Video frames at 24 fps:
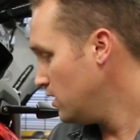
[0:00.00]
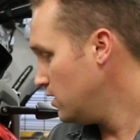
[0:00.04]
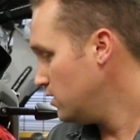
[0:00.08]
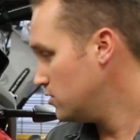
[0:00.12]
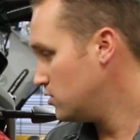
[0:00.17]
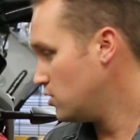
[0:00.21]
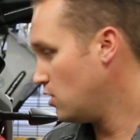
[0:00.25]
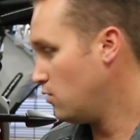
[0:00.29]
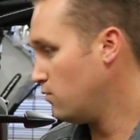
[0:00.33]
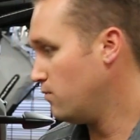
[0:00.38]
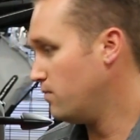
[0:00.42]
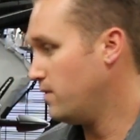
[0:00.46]

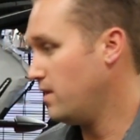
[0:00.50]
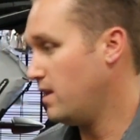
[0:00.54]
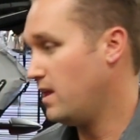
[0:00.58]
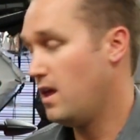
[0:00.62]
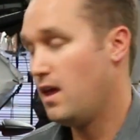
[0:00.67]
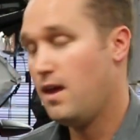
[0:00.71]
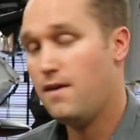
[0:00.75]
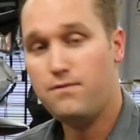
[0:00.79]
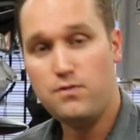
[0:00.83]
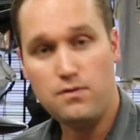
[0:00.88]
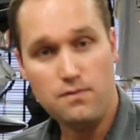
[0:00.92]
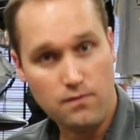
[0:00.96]
So
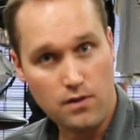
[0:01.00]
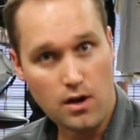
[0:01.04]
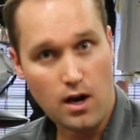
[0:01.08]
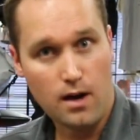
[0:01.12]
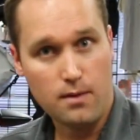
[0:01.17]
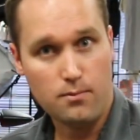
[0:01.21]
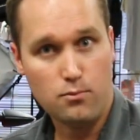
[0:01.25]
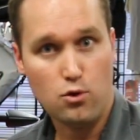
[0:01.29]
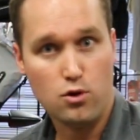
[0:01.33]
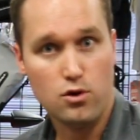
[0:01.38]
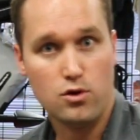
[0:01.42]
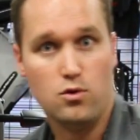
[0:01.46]
if you've
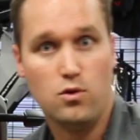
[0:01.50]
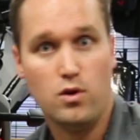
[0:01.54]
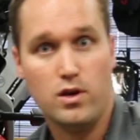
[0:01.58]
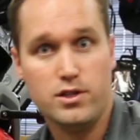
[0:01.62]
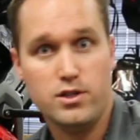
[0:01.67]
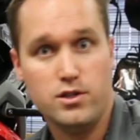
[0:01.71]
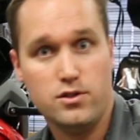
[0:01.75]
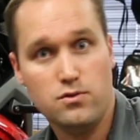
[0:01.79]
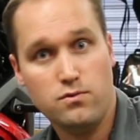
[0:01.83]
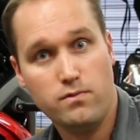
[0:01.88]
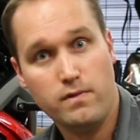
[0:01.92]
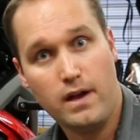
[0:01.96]
got more
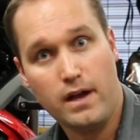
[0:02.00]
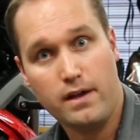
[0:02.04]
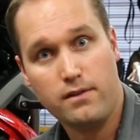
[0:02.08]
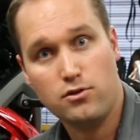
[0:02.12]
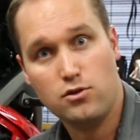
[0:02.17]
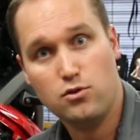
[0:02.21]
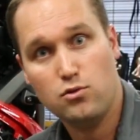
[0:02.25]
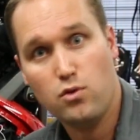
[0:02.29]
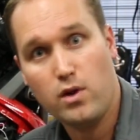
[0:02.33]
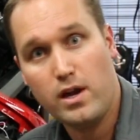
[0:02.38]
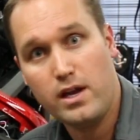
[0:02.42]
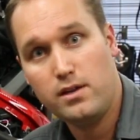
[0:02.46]
questions, we've got a
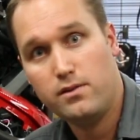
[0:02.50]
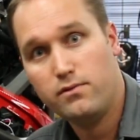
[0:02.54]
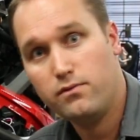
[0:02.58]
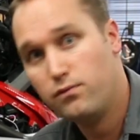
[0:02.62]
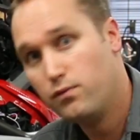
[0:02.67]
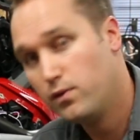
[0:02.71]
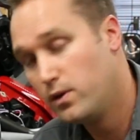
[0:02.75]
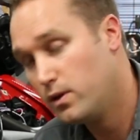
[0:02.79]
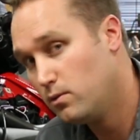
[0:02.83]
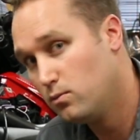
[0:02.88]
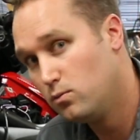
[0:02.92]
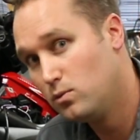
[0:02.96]
great
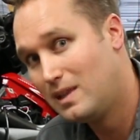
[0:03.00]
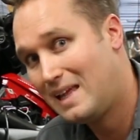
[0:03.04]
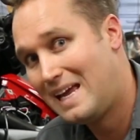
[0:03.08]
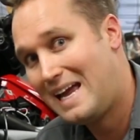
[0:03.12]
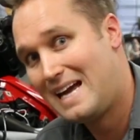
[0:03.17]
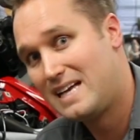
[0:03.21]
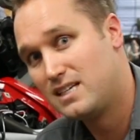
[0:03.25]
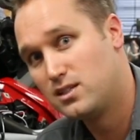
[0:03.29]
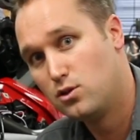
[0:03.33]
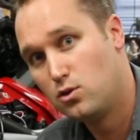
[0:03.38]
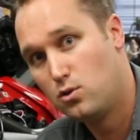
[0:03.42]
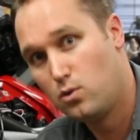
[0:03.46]
frequently
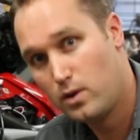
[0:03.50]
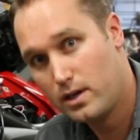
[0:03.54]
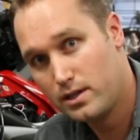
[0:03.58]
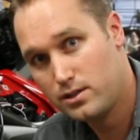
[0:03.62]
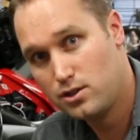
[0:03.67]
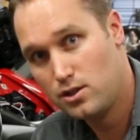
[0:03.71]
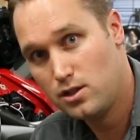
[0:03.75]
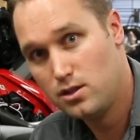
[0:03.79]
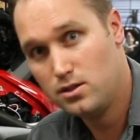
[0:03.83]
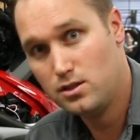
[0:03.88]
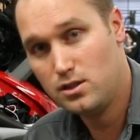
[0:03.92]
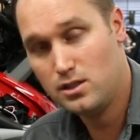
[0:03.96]
asked
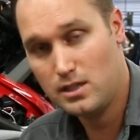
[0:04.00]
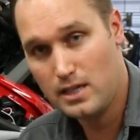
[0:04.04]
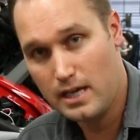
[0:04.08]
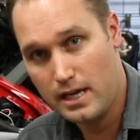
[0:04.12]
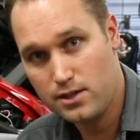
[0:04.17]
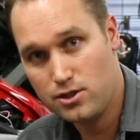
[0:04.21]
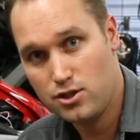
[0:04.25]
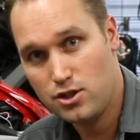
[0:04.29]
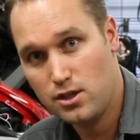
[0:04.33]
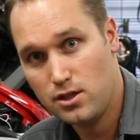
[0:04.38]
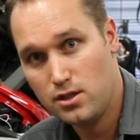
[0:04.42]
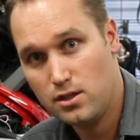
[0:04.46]
questions
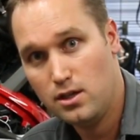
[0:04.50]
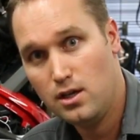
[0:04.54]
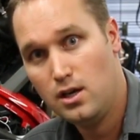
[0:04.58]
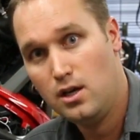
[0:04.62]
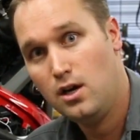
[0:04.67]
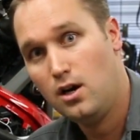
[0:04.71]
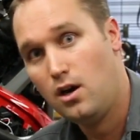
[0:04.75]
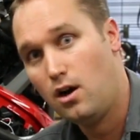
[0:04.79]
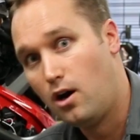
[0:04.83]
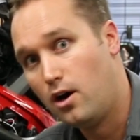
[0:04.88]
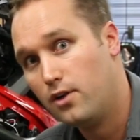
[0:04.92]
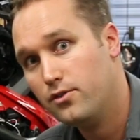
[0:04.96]
section
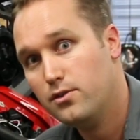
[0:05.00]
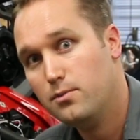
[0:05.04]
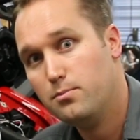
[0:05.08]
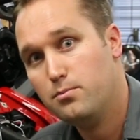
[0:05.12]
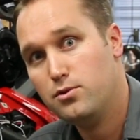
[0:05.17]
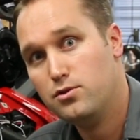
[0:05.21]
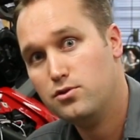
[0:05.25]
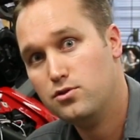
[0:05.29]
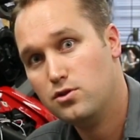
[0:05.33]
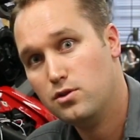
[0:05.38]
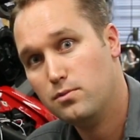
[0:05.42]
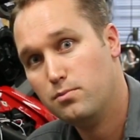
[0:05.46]
on the
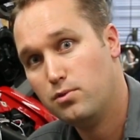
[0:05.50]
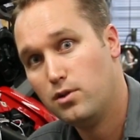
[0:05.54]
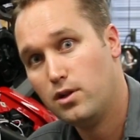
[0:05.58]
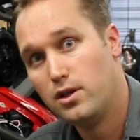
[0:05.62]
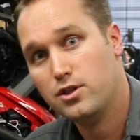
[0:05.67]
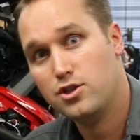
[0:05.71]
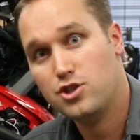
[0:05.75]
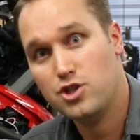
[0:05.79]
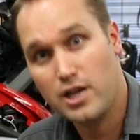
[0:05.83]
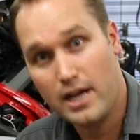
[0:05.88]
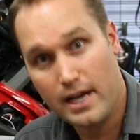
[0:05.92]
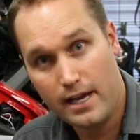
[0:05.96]
booster
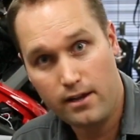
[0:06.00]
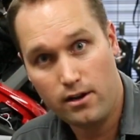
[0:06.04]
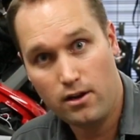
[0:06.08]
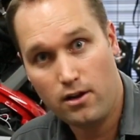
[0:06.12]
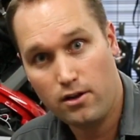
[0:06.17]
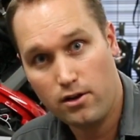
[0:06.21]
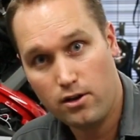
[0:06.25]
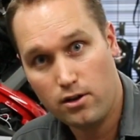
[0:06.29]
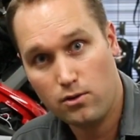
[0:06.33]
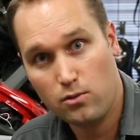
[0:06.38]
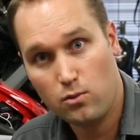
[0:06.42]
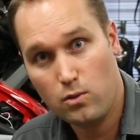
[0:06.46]
plug. Check it
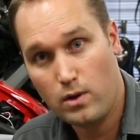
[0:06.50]
on our